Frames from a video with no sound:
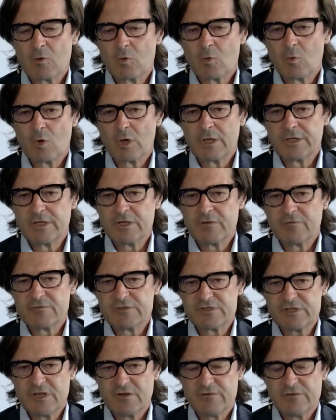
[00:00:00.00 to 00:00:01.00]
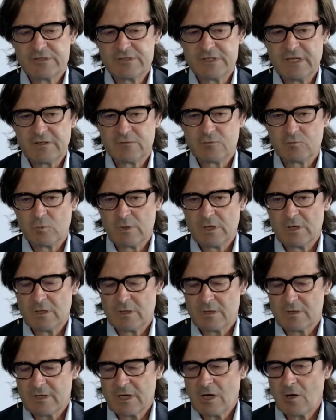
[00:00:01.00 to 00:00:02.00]
quality of service that we
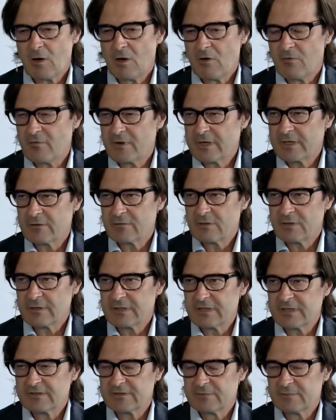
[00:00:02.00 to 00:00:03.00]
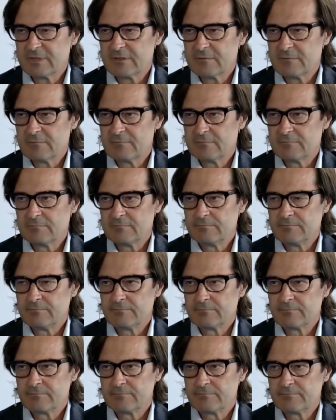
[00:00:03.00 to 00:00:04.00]
are now offering to our customer.
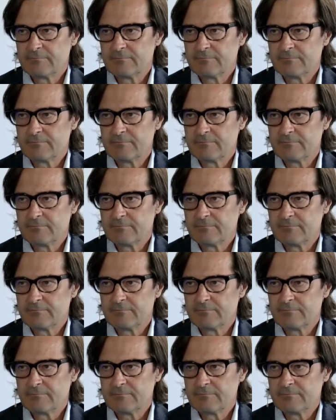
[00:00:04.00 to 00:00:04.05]
Okay,